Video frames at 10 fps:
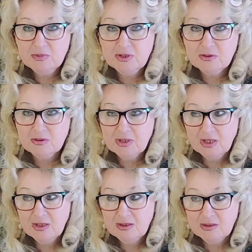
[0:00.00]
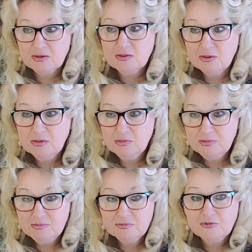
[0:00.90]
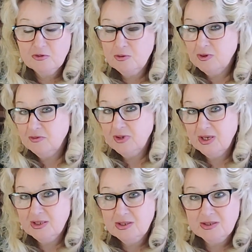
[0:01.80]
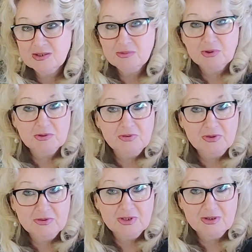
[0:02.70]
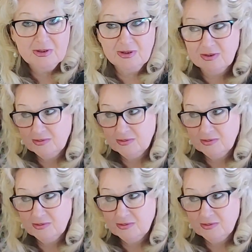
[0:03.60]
me to the room full of ladies, about 15